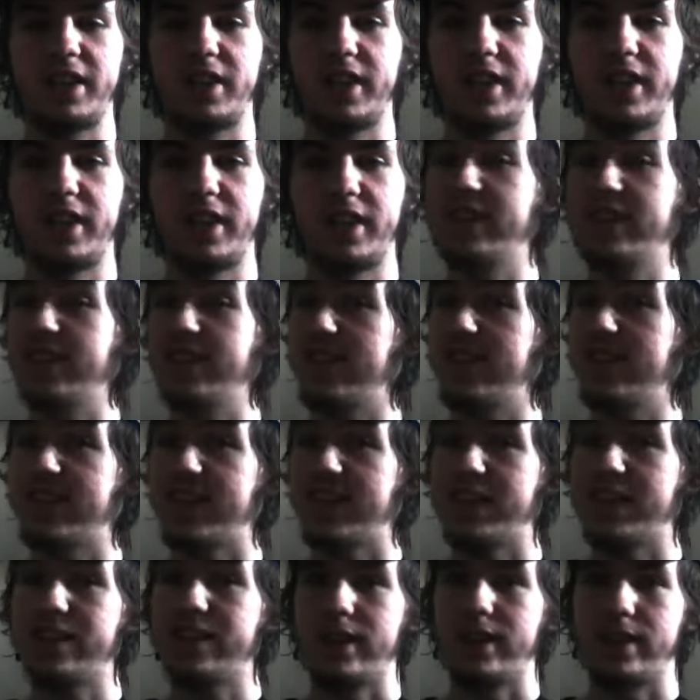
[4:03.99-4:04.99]
like a
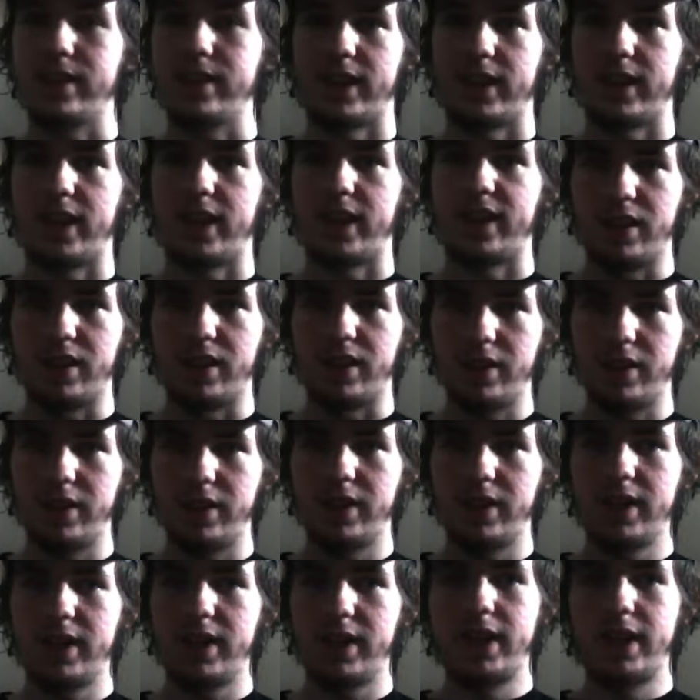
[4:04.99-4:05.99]
descent into hell.